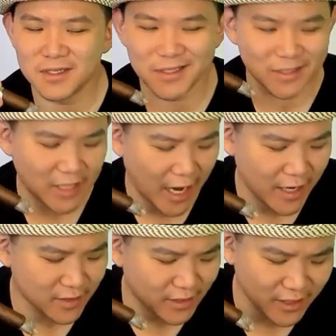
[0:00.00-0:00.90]

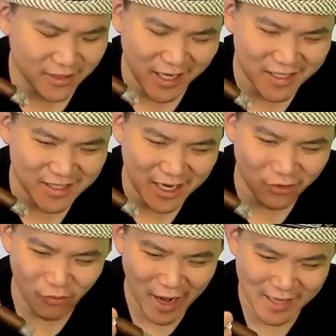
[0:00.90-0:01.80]
Entire thing tastes
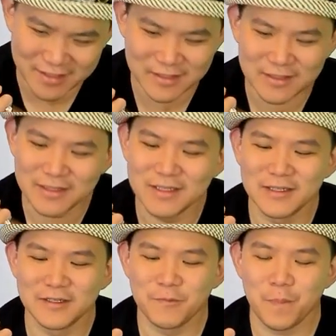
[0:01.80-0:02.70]
like grass.
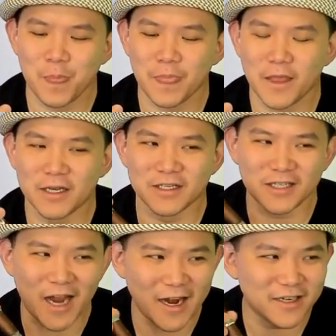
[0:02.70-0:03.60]

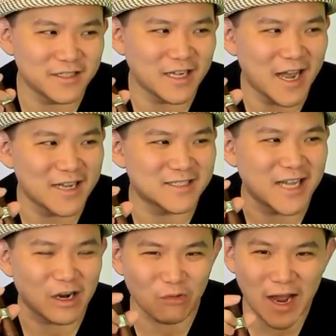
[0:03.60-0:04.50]
Entire thing has
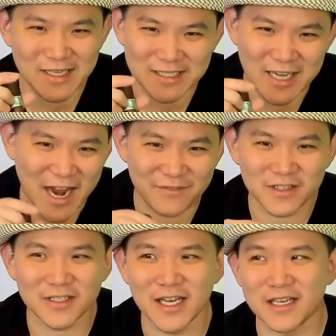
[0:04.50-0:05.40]
that grassy
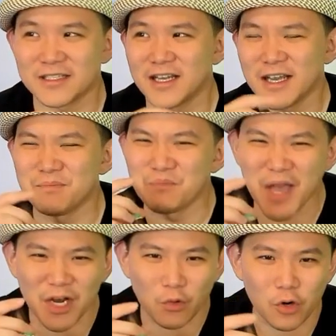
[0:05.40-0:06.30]
aftertaste and
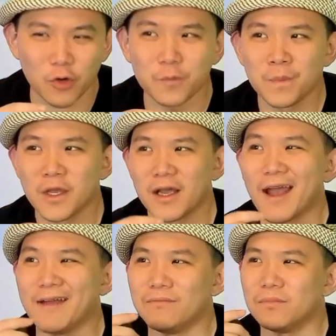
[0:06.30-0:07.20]
mineral
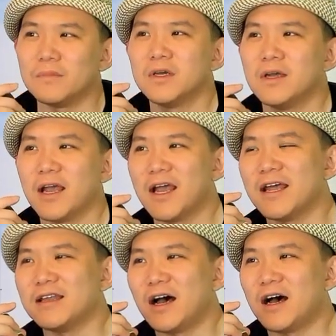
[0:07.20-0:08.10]
and and uh,